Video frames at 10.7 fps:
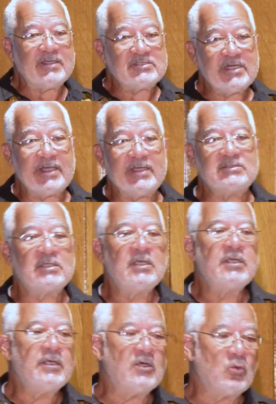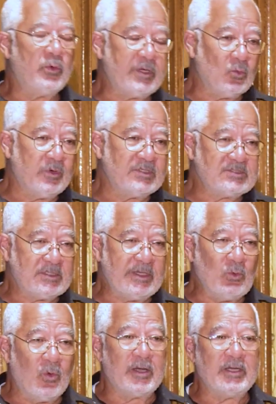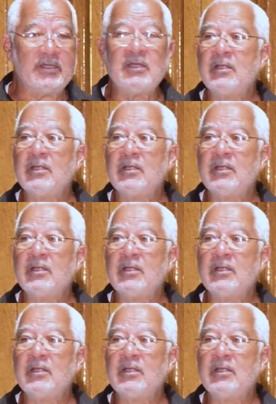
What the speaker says: change and what it was that they wanted.